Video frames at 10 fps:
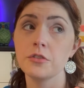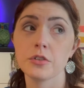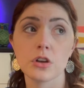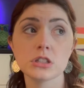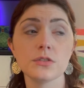
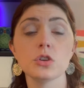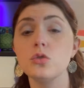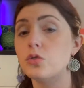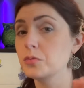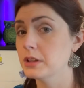For those of
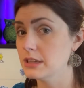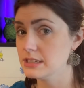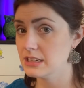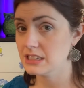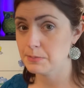you who have been
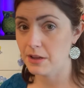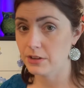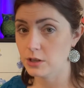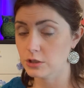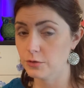listening to my
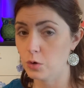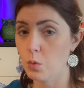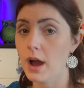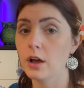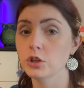videos for a
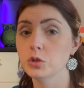while,